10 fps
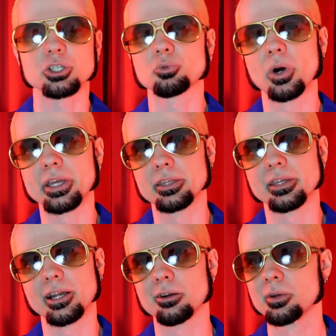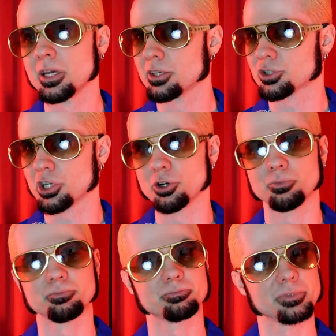its way in there. So,
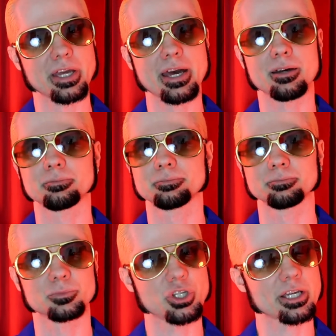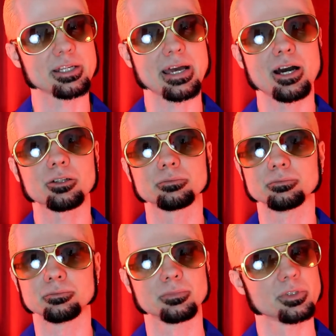yeah, check it out and
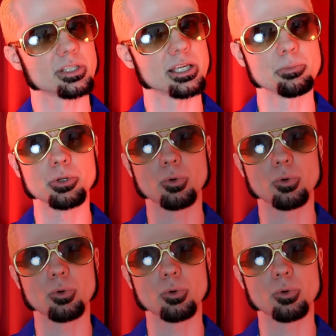keep it